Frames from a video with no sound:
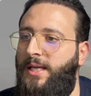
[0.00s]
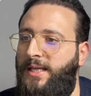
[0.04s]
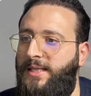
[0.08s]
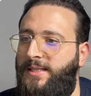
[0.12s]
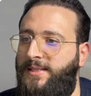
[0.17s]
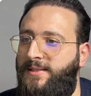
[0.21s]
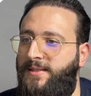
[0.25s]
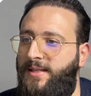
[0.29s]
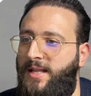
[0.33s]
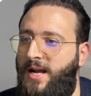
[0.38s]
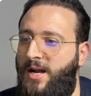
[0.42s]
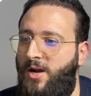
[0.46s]

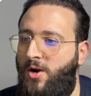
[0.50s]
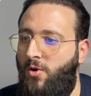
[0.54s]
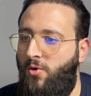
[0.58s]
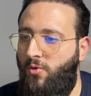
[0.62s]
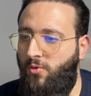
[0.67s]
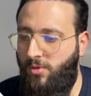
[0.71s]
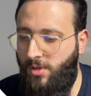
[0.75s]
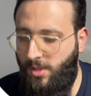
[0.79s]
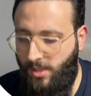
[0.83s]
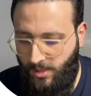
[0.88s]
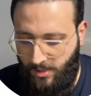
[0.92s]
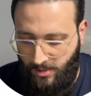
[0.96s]
It's
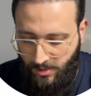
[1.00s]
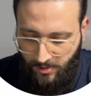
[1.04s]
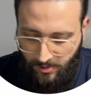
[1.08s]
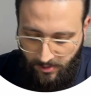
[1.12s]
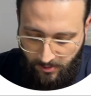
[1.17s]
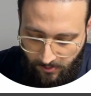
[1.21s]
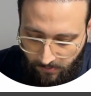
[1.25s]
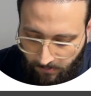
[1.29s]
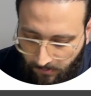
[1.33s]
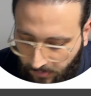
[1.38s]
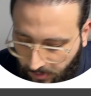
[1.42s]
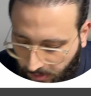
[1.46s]
now
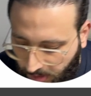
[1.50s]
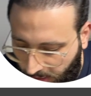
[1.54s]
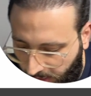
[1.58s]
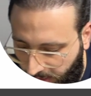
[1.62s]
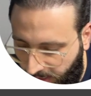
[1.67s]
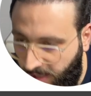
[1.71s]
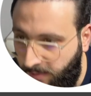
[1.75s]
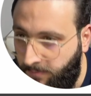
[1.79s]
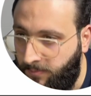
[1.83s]
an